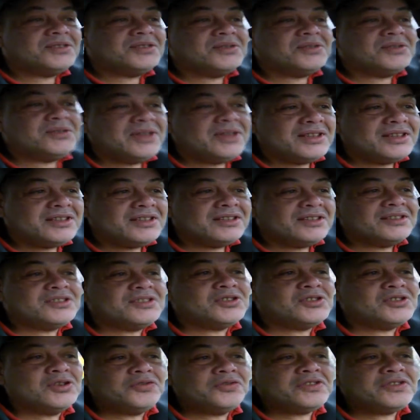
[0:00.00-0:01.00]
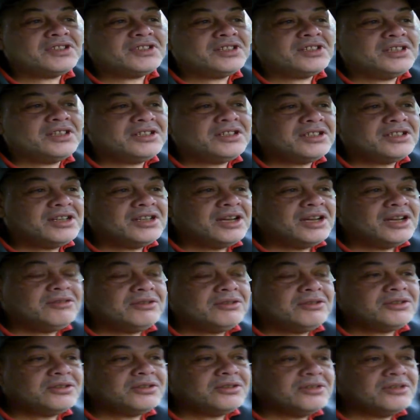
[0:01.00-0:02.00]
So at the surface station, I
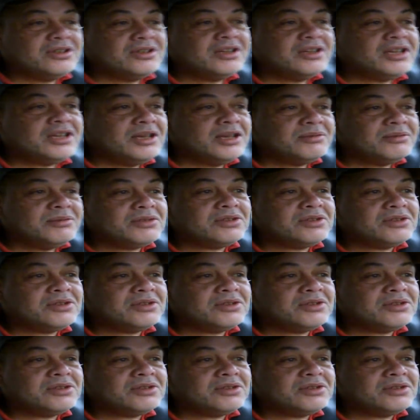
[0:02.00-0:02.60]
will burn the cam.